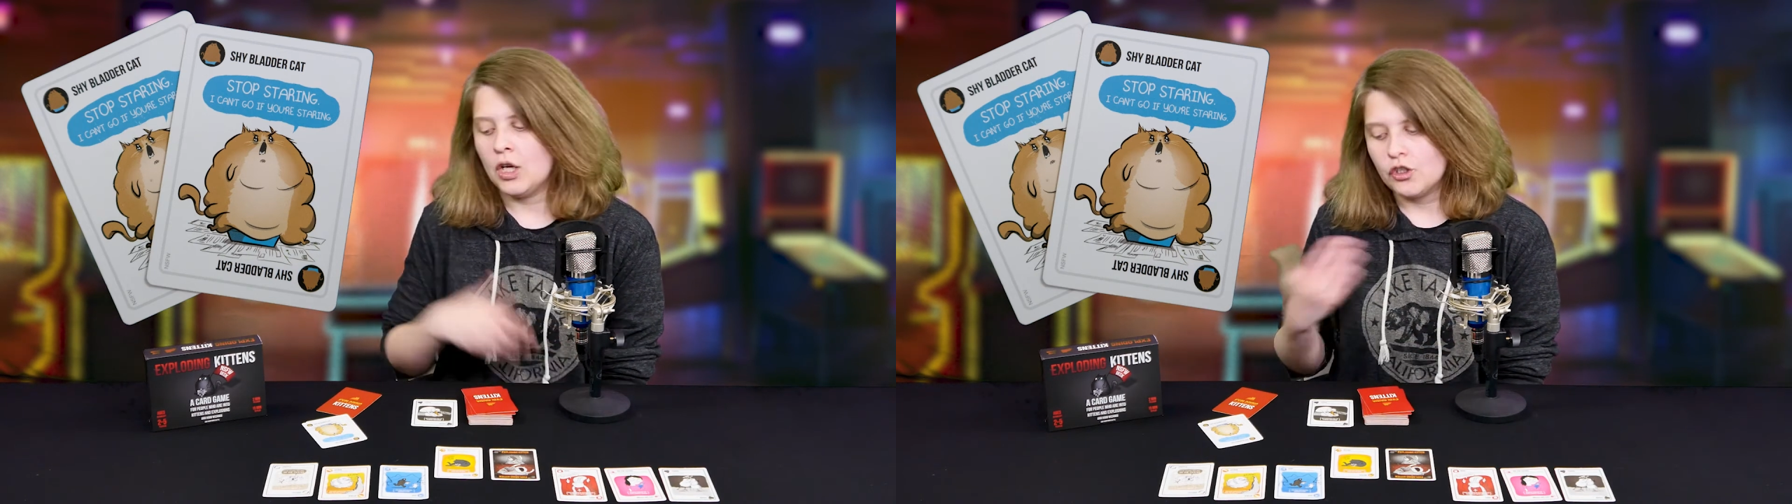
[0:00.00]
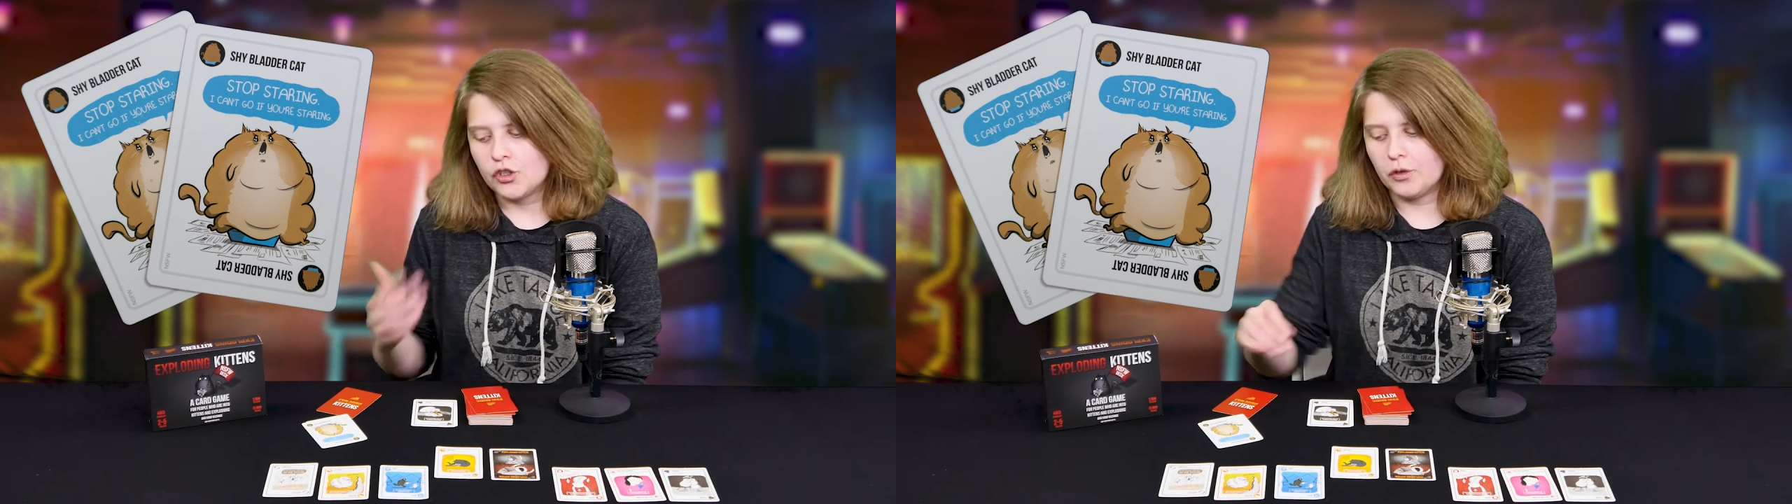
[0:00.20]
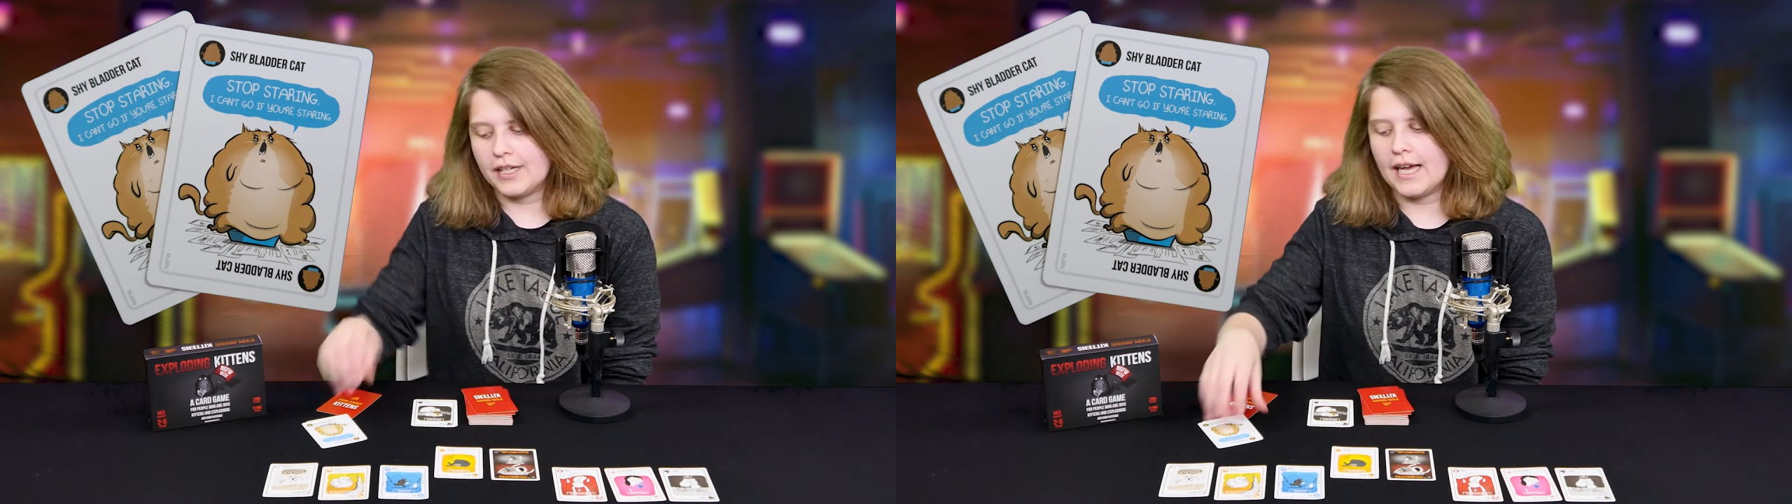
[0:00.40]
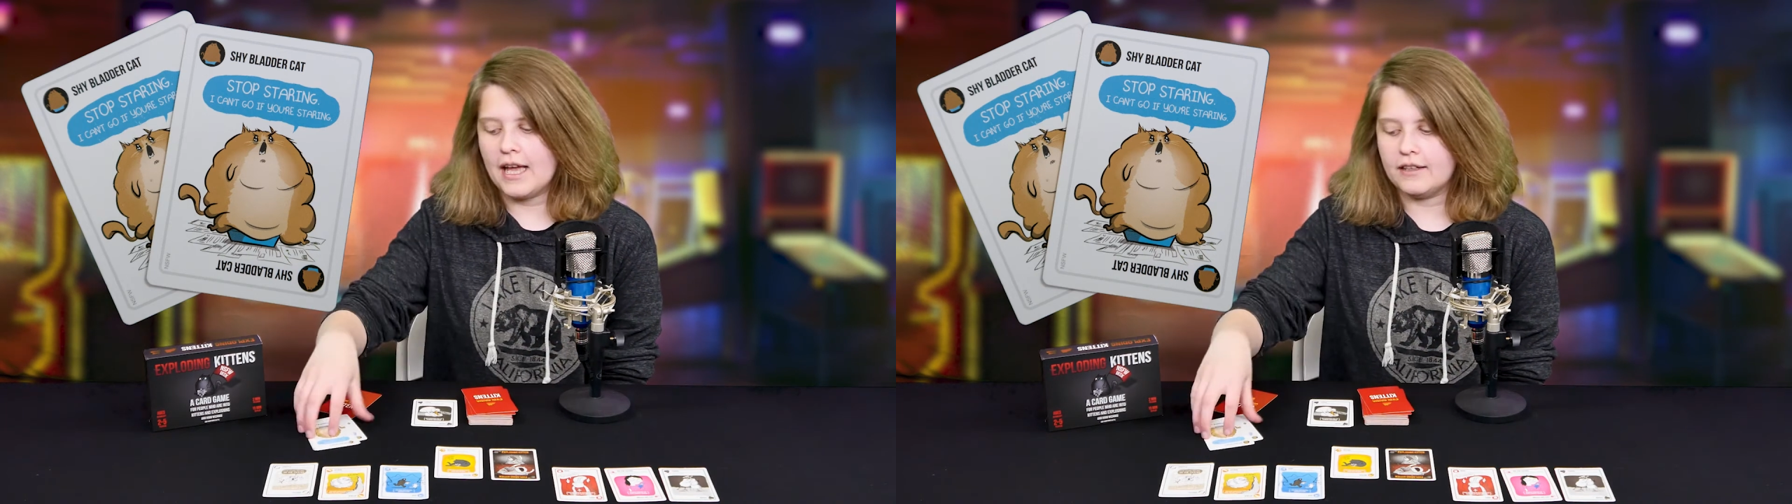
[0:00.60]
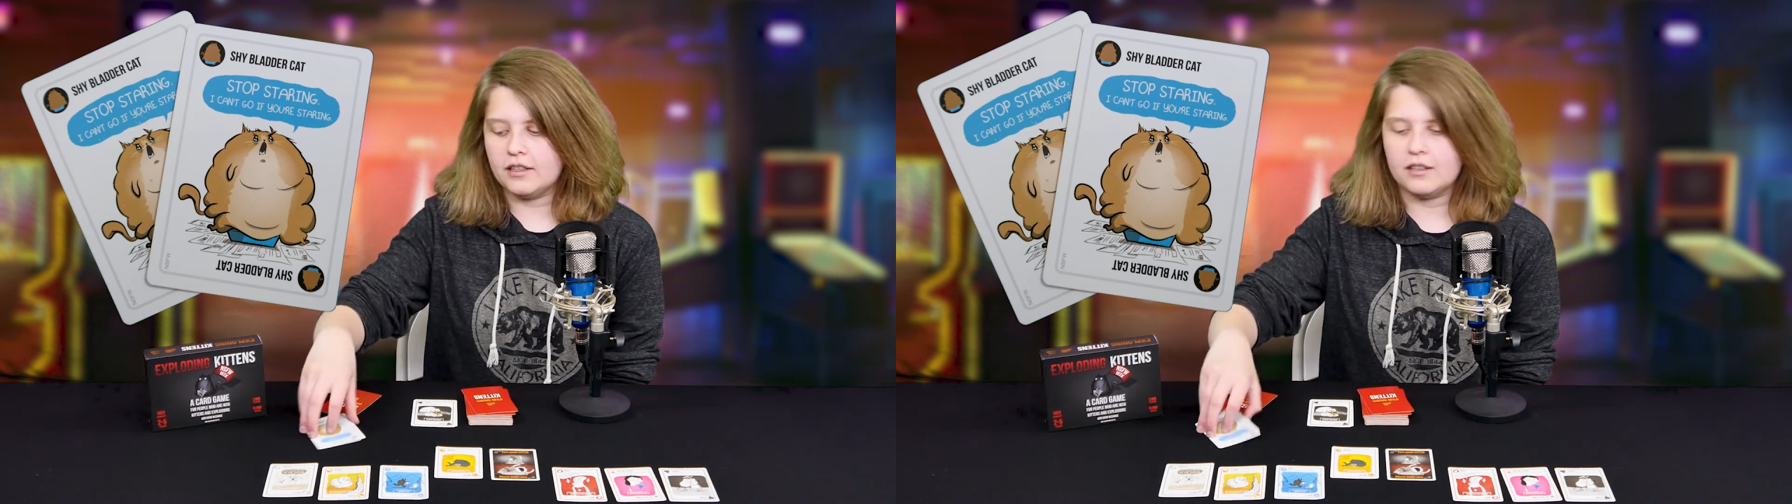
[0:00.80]
So
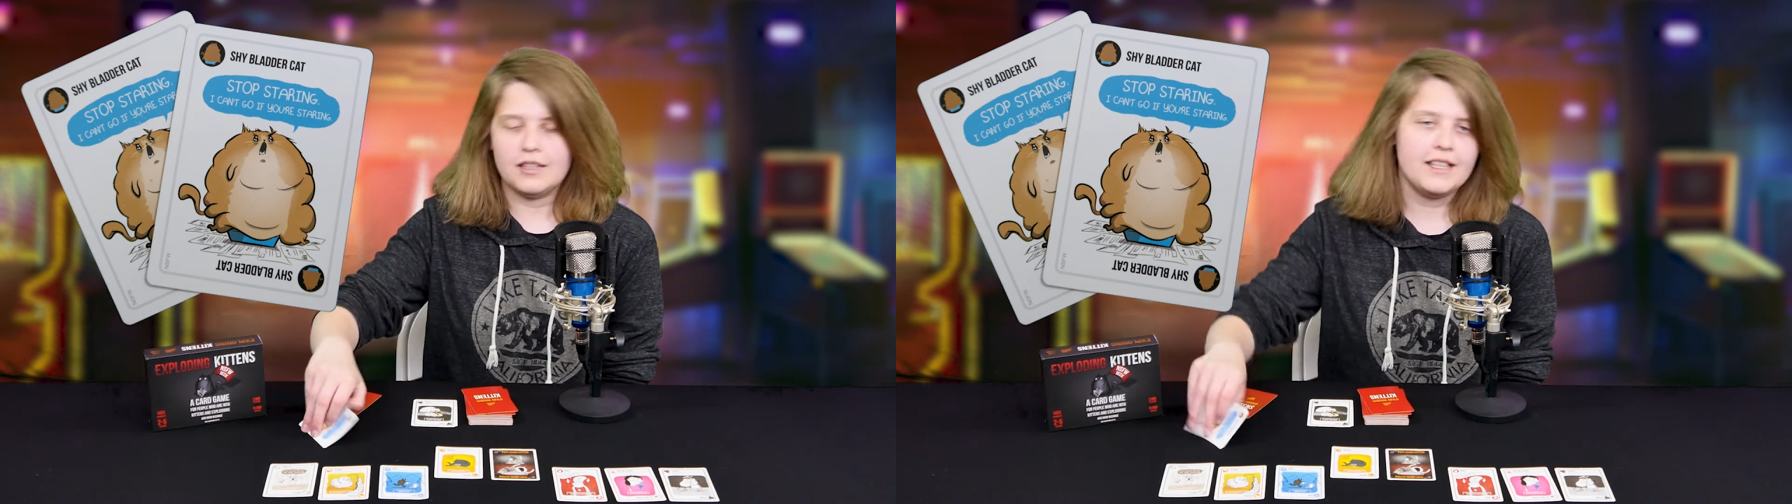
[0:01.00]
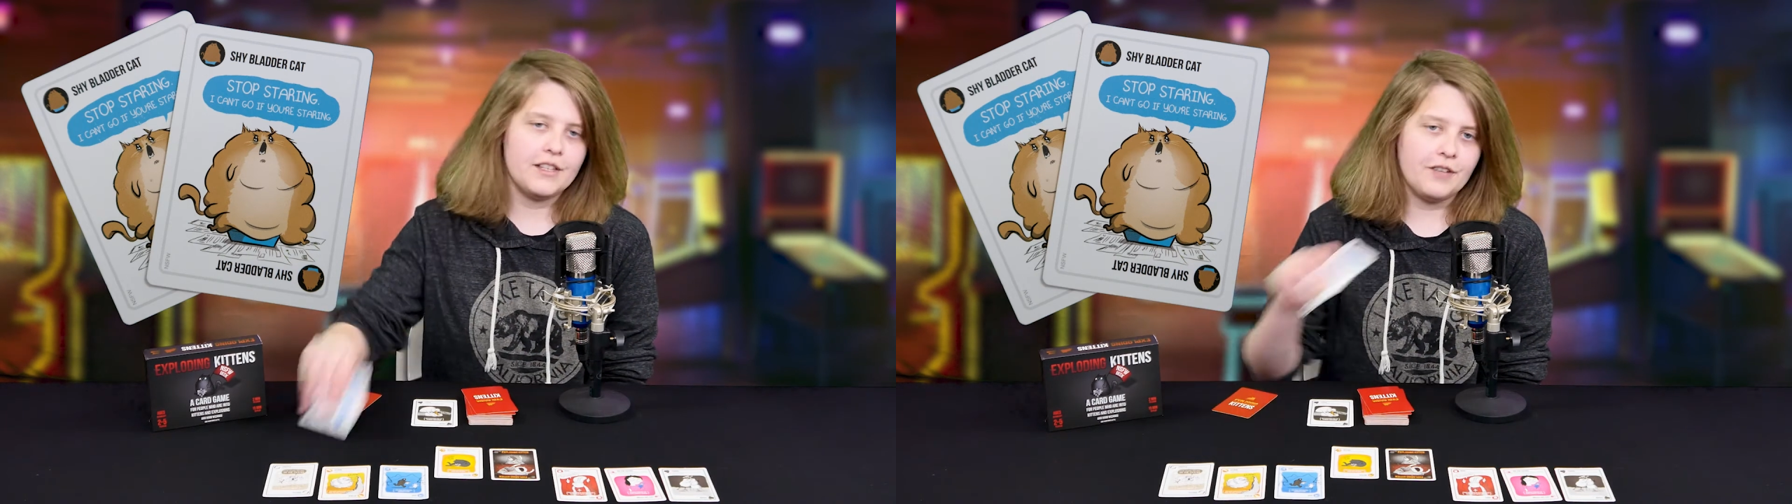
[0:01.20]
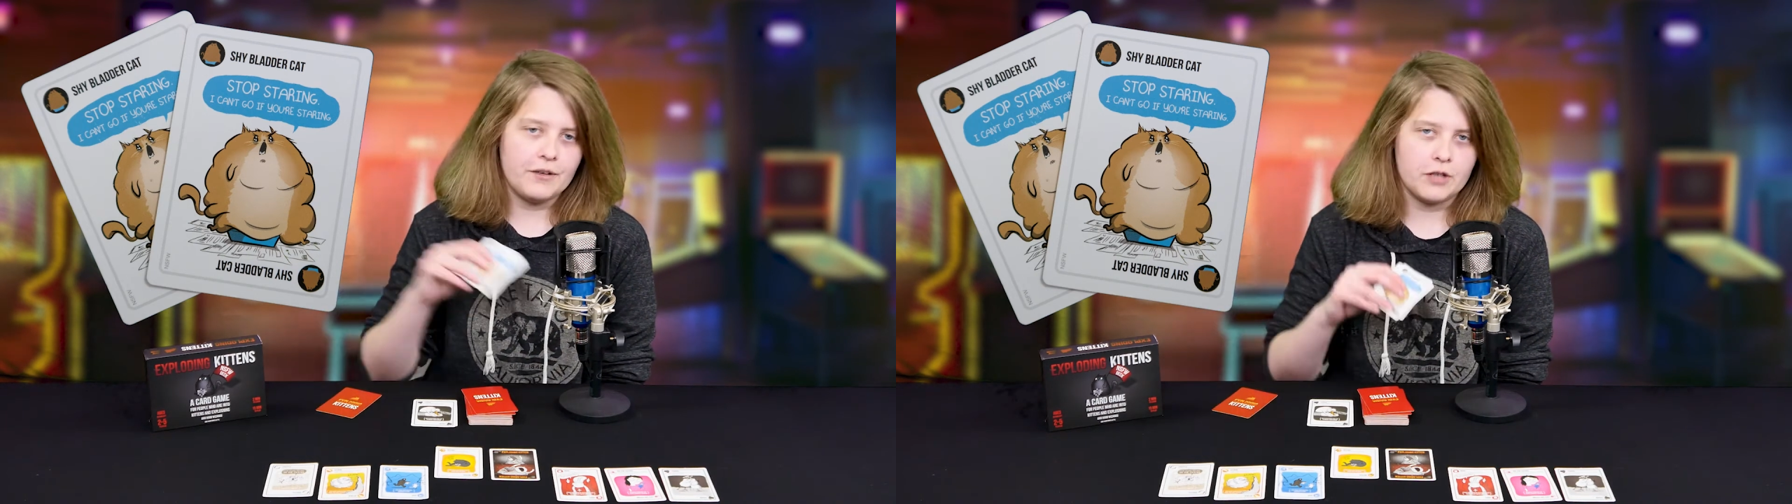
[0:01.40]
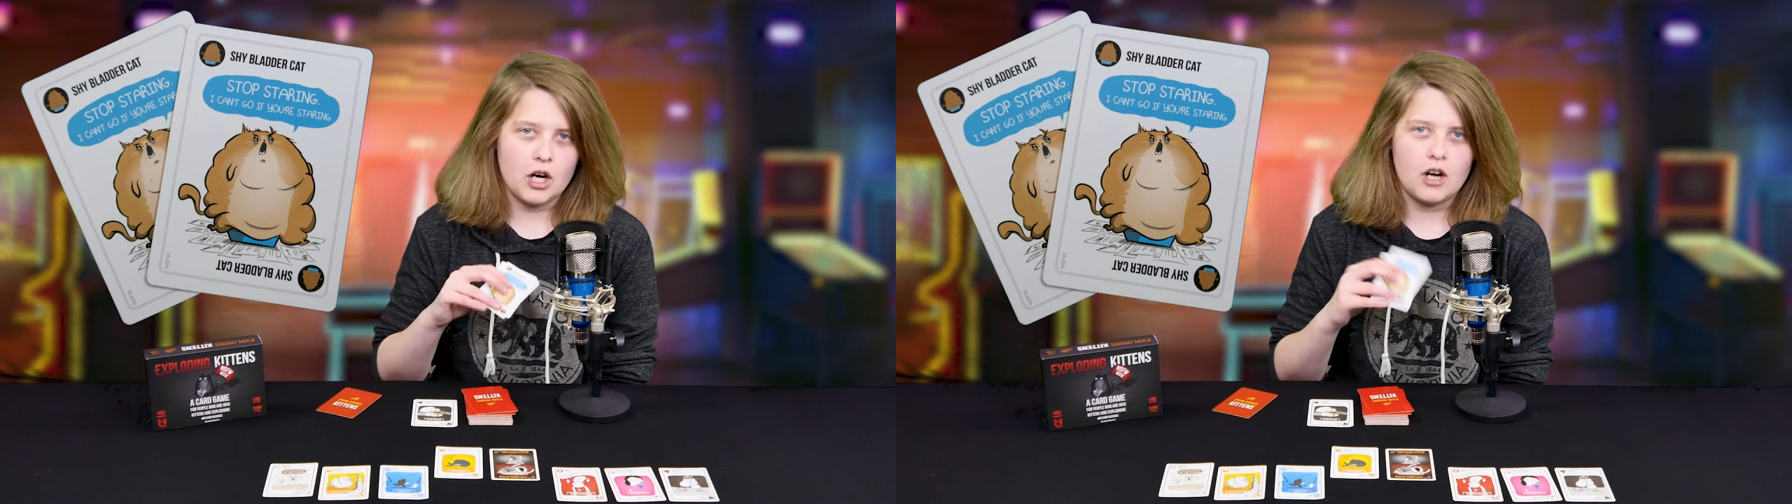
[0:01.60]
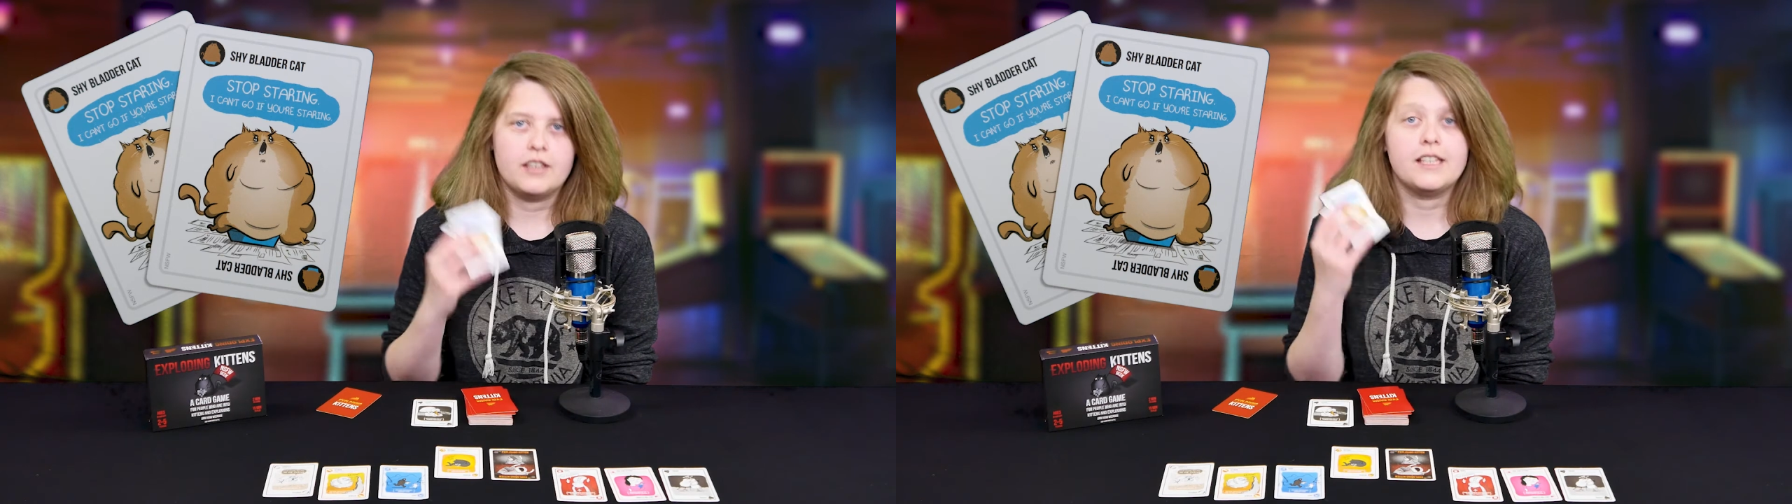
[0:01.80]
again, like the favor
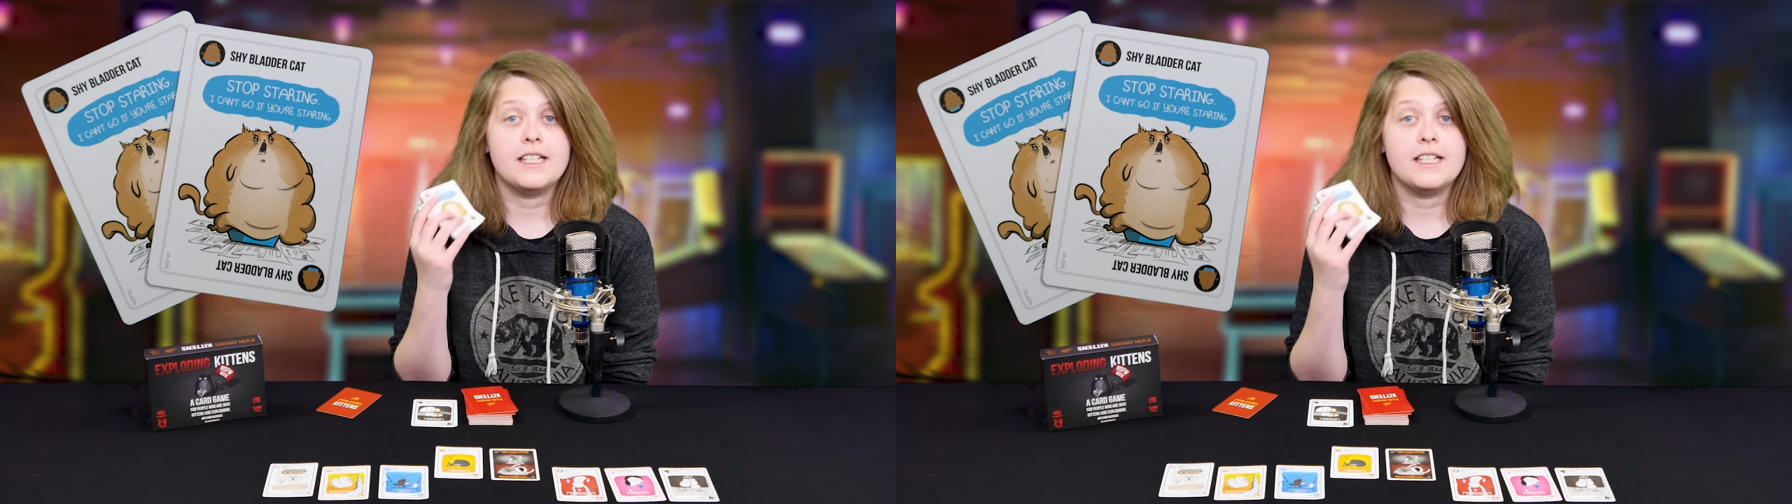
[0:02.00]
card,